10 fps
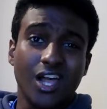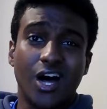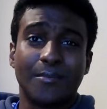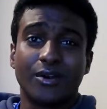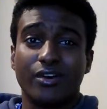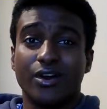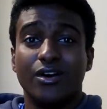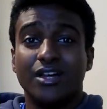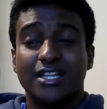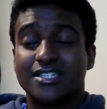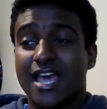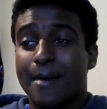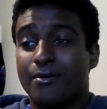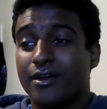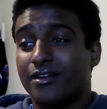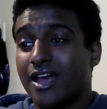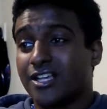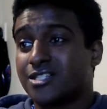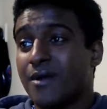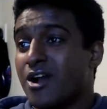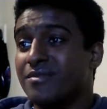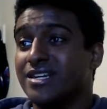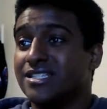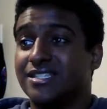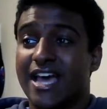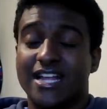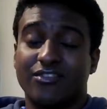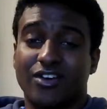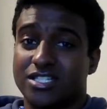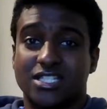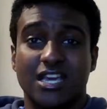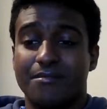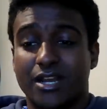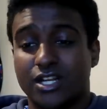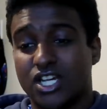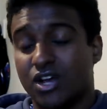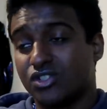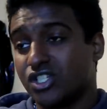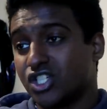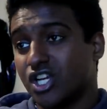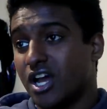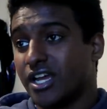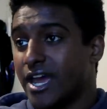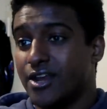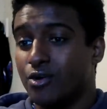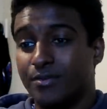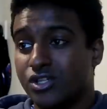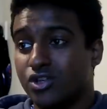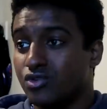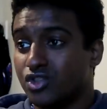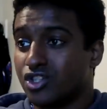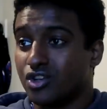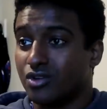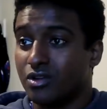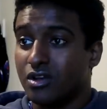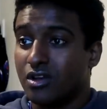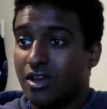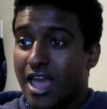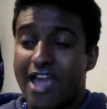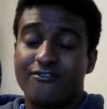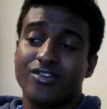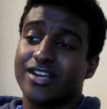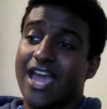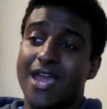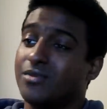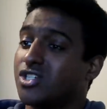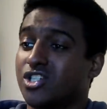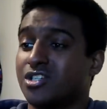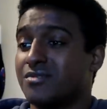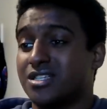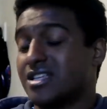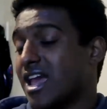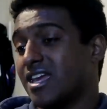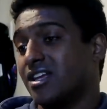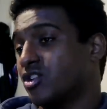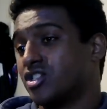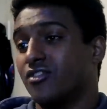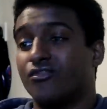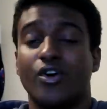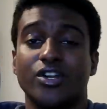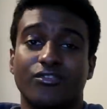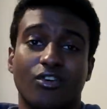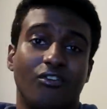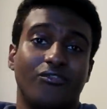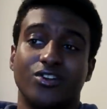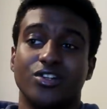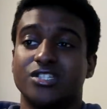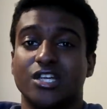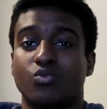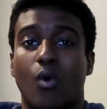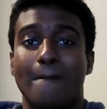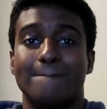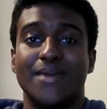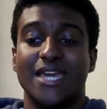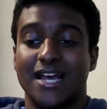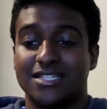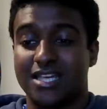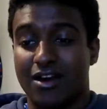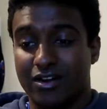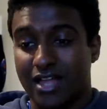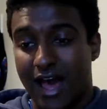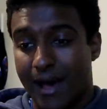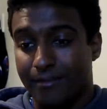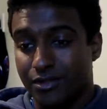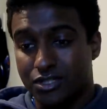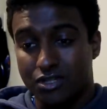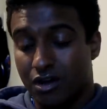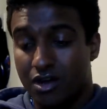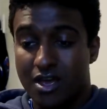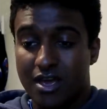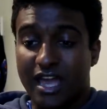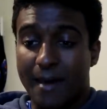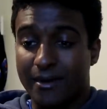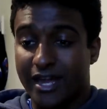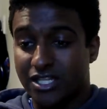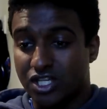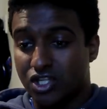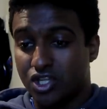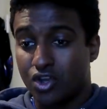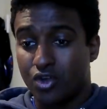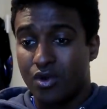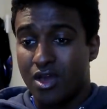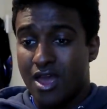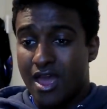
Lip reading: I'll be real, this Kepa experiment is dead. If I see him in a Chelsea shirt again, it'll be too soon. Every game is just a mistake. He looks devoid of confidence. There's one BS error that happens, so Kepa gets a 2.